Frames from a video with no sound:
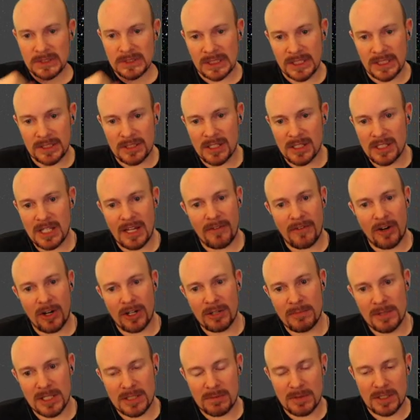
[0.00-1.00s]
It does have
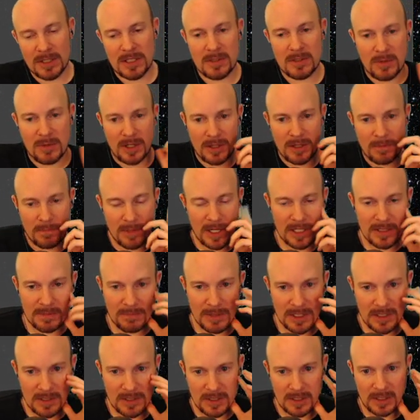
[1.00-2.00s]
Artemis, which is one of the best
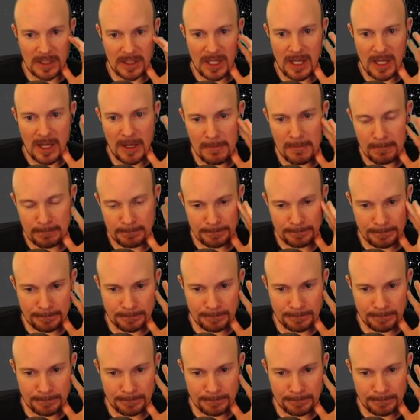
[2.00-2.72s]
missiles in the game,